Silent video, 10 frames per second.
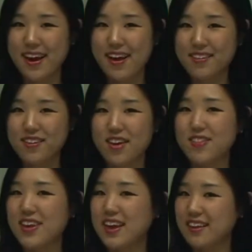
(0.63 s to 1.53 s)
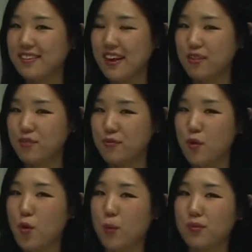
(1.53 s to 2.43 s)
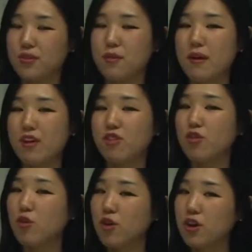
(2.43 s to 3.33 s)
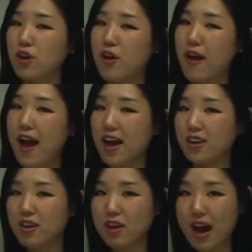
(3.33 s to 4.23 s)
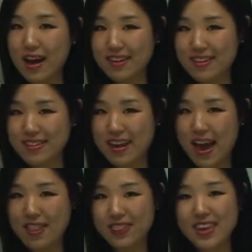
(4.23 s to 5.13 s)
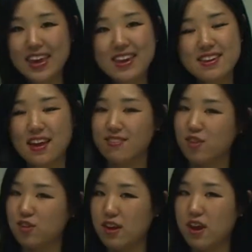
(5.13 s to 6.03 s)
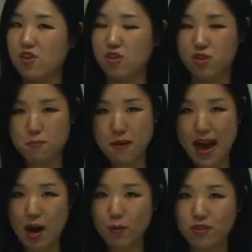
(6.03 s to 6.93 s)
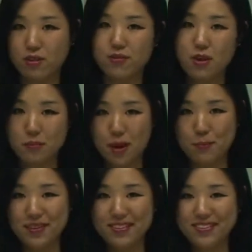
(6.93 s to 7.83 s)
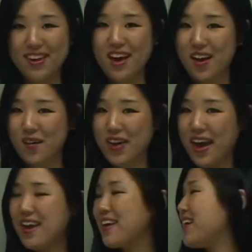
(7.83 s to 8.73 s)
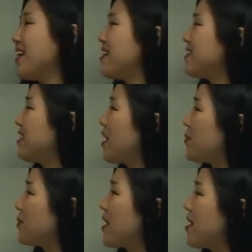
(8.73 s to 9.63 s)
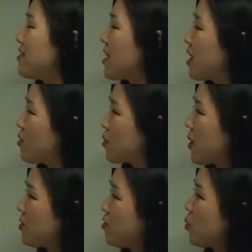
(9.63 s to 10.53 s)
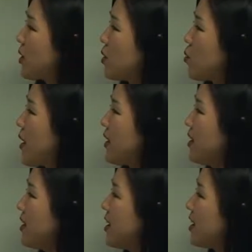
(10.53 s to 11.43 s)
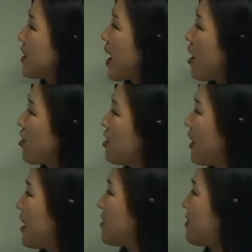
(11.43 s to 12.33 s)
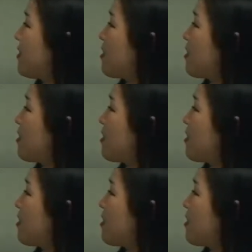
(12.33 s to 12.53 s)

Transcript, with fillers: Now let's look at the index form. So make sure you know how to understand the index notation, the powers of some numbers. Okay, so starting with question twenty-one, calculate this